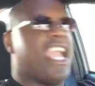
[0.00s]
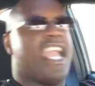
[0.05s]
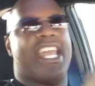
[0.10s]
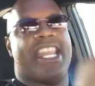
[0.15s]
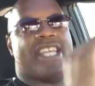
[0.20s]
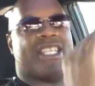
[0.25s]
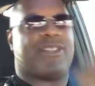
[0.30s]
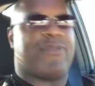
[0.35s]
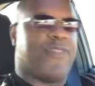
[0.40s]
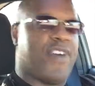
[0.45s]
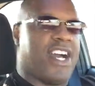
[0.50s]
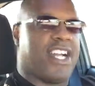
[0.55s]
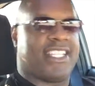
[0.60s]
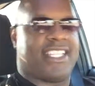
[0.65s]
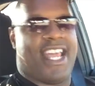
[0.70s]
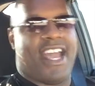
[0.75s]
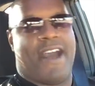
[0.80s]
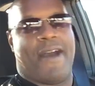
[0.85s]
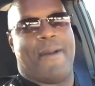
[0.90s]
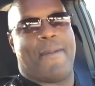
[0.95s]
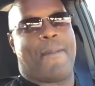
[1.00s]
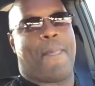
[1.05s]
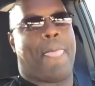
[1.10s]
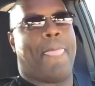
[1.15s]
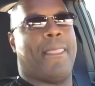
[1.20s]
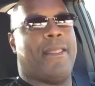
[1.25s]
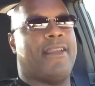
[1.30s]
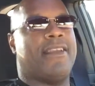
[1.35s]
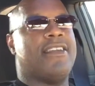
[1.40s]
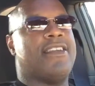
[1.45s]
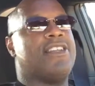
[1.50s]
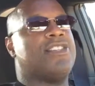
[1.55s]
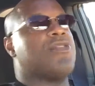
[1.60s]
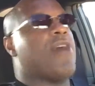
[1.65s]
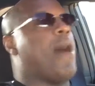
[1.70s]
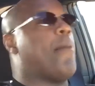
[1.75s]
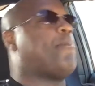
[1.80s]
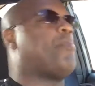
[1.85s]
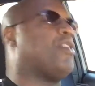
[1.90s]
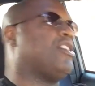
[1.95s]
it is fucked up. So
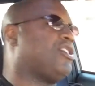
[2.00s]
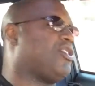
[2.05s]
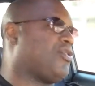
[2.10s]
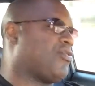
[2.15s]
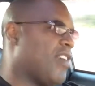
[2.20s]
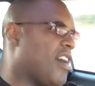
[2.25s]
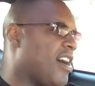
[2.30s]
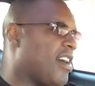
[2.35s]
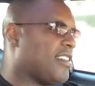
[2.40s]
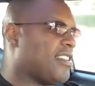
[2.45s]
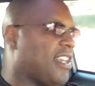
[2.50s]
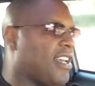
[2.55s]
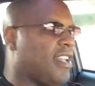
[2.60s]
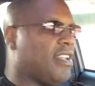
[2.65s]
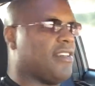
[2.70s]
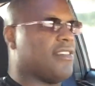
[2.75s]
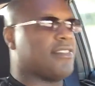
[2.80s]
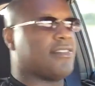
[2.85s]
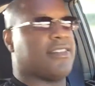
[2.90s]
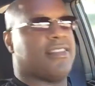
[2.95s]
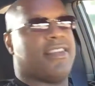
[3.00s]
I put drug dealers,